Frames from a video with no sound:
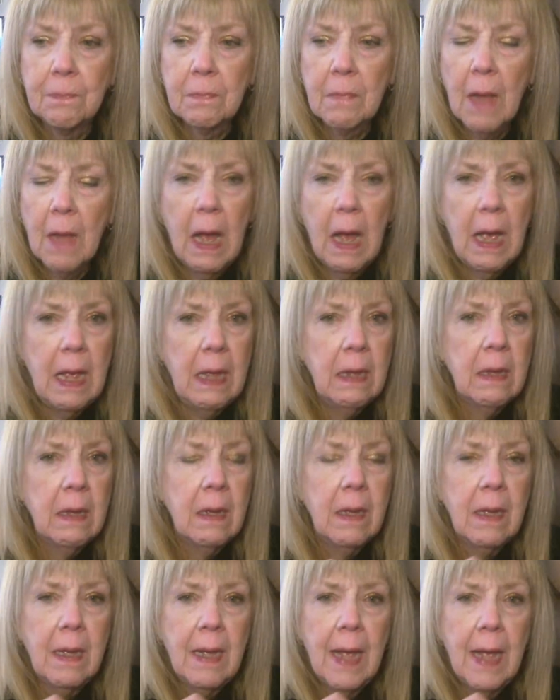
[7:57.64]
I,
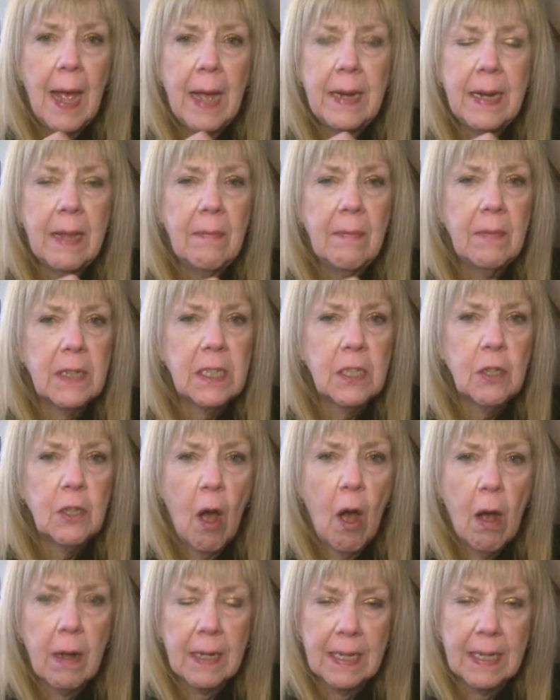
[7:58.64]
and in the
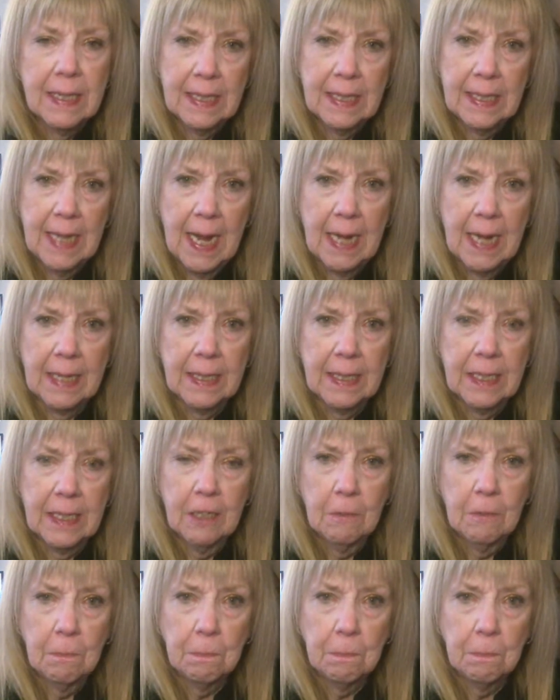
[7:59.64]
song it says,